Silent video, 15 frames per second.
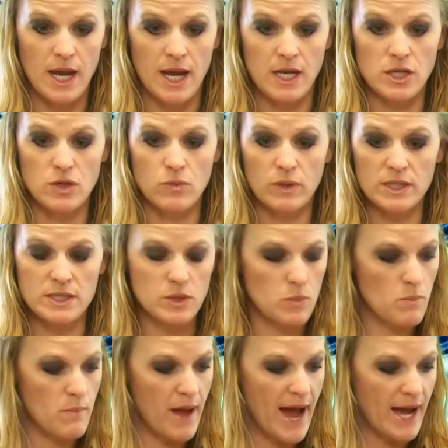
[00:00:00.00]
and you want to
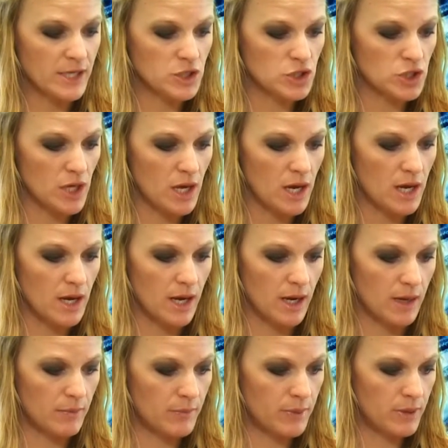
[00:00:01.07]
match
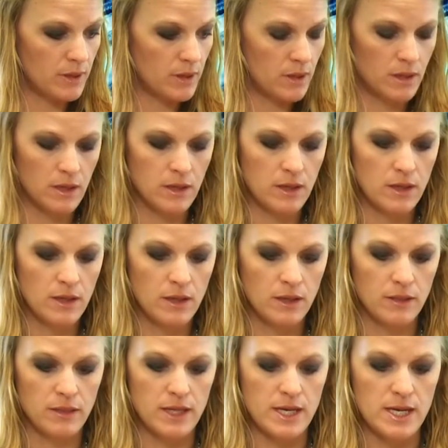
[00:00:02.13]
up
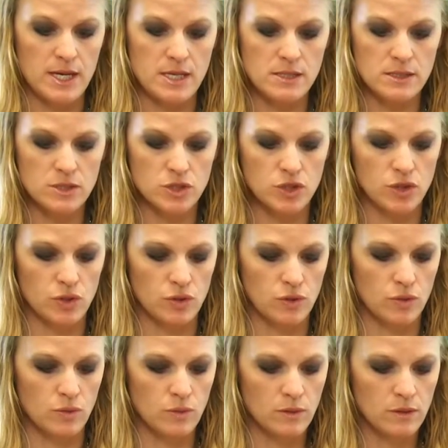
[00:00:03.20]
these
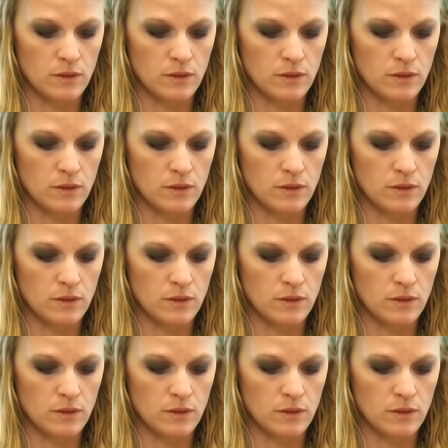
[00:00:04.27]
two